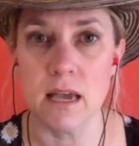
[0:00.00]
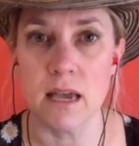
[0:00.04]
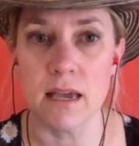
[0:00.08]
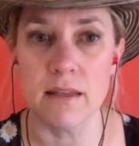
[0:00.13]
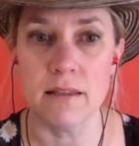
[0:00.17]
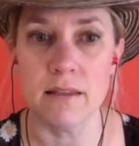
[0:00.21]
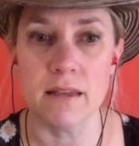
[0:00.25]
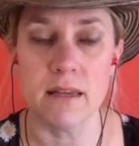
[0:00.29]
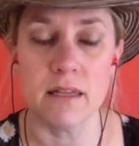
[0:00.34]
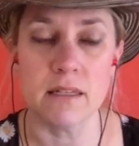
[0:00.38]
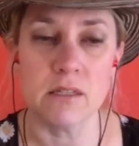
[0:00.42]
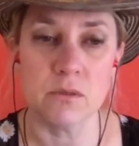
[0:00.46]

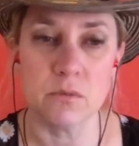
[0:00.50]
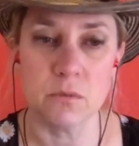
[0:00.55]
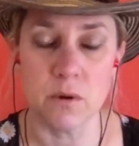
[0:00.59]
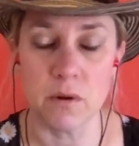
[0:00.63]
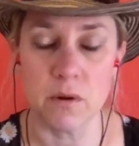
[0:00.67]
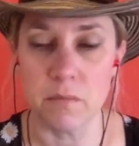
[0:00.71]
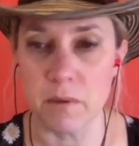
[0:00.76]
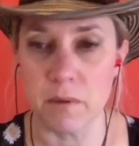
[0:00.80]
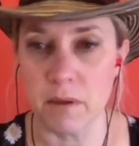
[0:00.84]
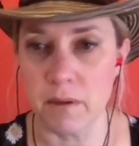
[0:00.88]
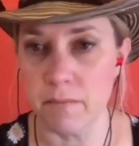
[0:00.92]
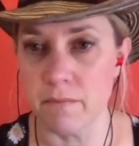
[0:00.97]
and that's
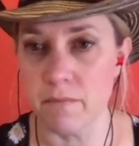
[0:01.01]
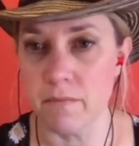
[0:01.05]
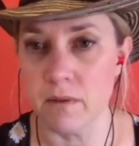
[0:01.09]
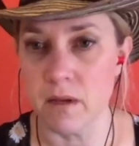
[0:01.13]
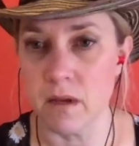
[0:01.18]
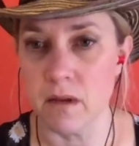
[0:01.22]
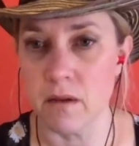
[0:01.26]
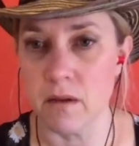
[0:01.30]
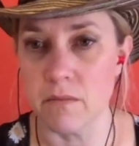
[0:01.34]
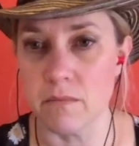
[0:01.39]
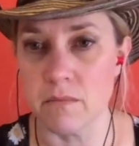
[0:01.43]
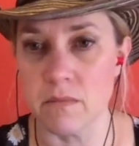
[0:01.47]
won me
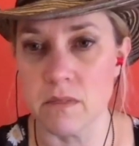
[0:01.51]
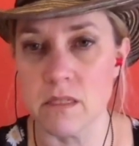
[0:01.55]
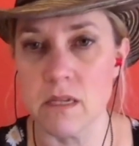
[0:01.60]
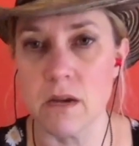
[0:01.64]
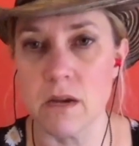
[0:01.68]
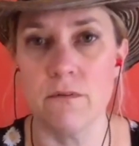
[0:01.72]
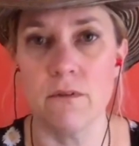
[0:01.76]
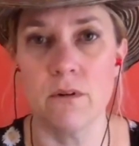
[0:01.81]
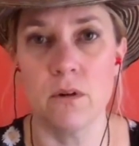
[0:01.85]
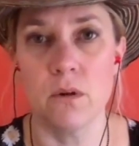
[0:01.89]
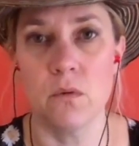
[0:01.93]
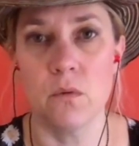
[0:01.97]

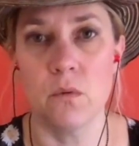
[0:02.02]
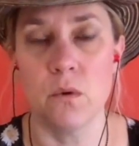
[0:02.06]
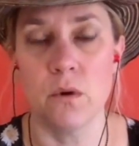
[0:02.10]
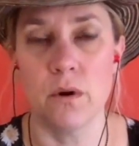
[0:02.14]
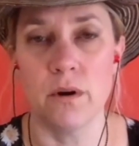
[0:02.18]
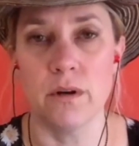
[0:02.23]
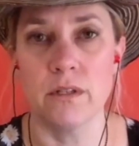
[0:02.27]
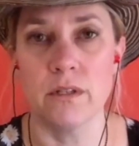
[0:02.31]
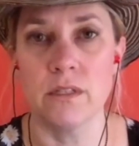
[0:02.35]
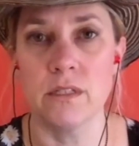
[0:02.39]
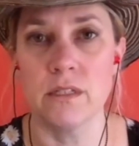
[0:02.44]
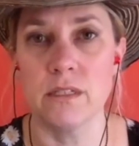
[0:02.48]
several
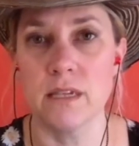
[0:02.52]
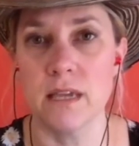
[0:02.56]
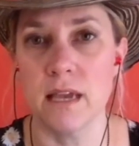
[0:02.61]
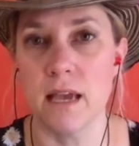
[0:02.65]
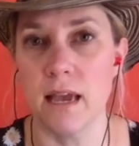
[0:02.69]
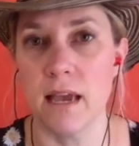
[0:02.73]
awards.